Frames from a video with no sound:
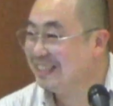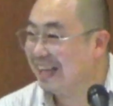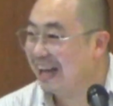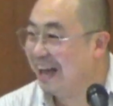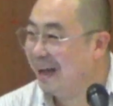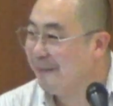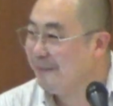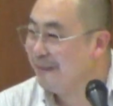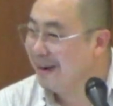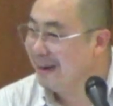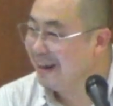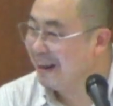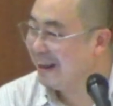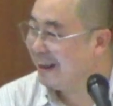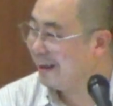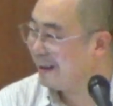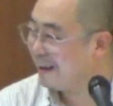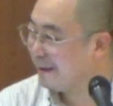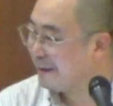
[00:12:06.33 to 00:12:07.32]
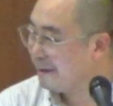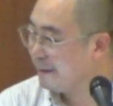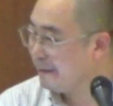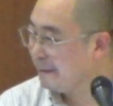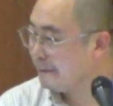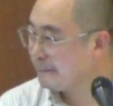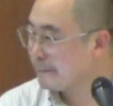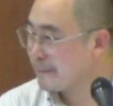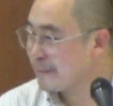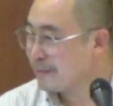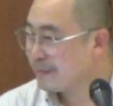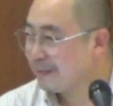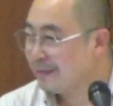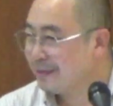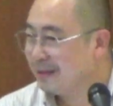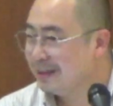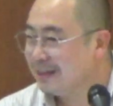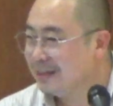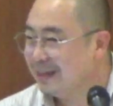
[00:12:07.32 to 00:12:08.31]
happening.
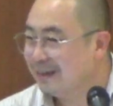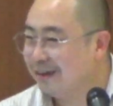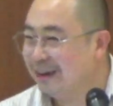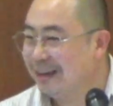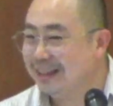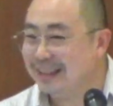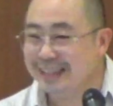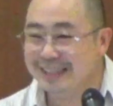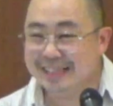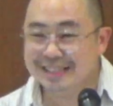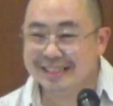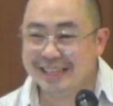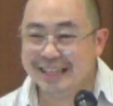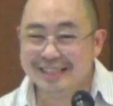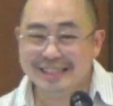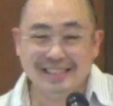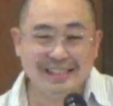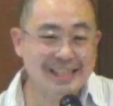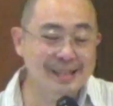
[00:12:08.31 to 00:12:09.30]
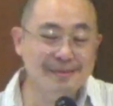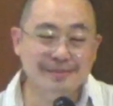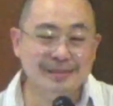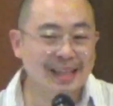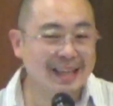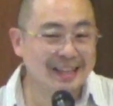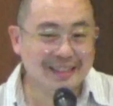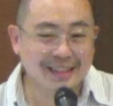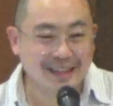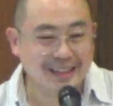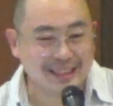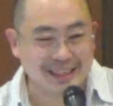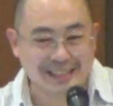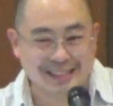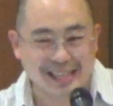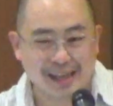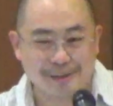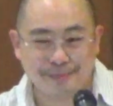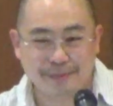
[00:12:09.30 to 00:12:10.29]
Or at least it seems like nothing's
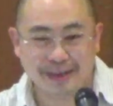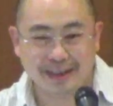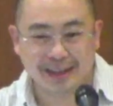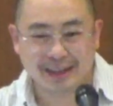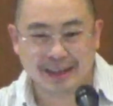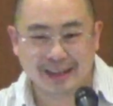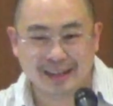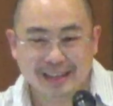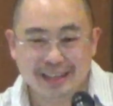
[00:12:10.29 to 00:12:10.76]
happening.